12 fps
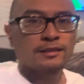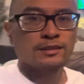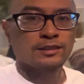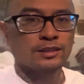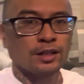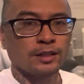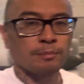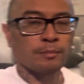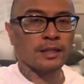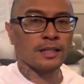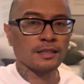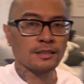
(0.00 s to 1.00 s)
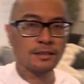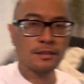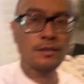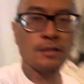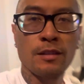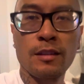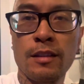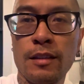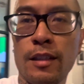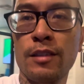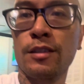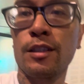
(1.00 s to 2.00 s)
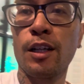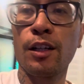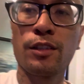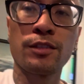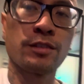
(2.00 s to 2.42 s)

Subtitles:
30 minutes. Let's go.